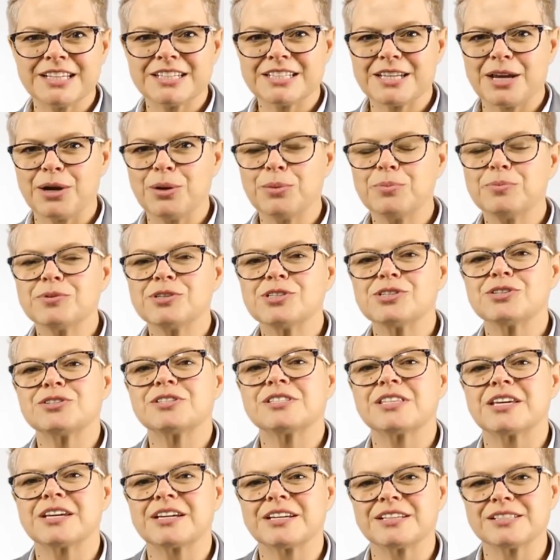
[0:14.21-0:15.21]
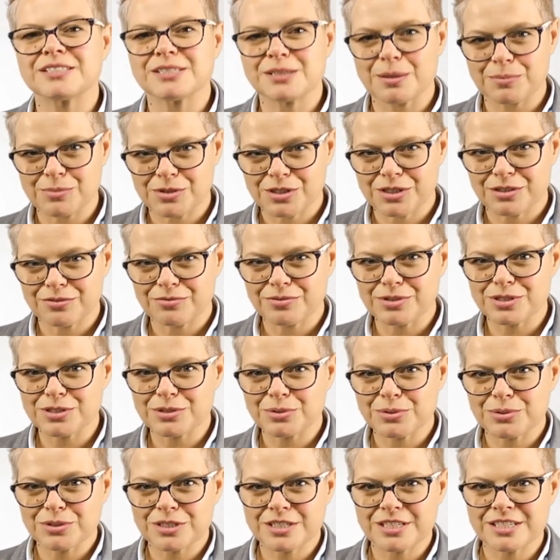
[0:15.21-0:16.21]
to help reduce their consumption of
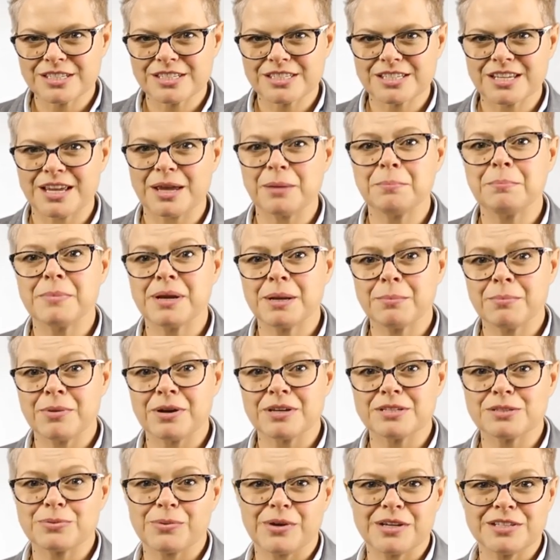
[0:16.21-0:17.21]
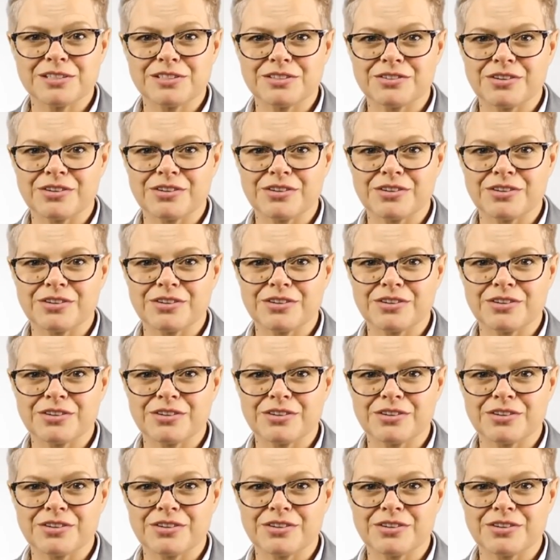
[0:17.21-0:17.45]
resources and minimise waste